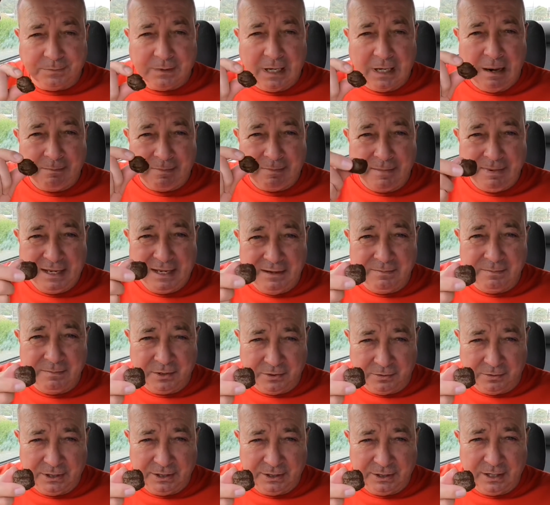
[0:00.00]
I'd probably give them a
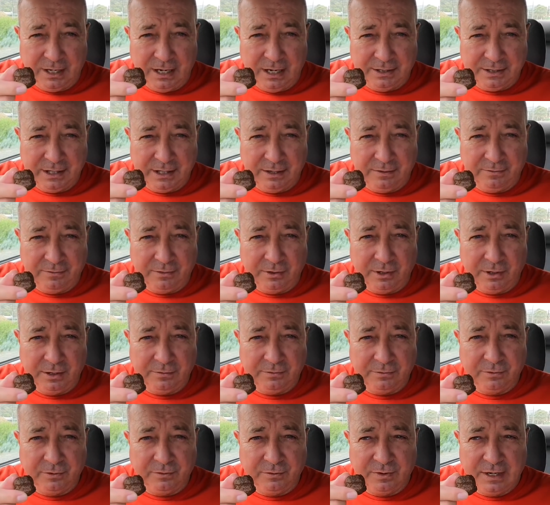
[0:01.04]
3 stars out of 5
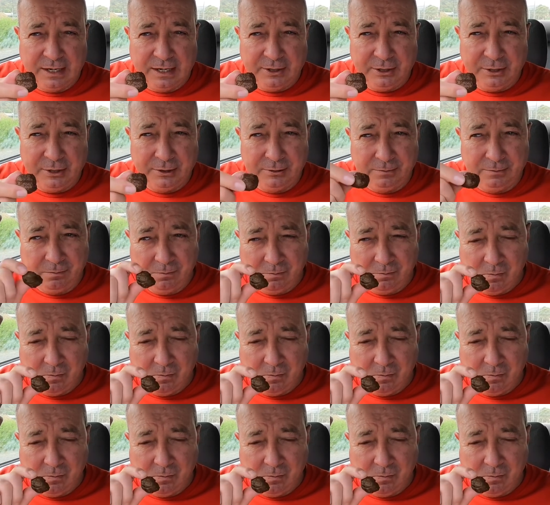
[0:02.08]
for value.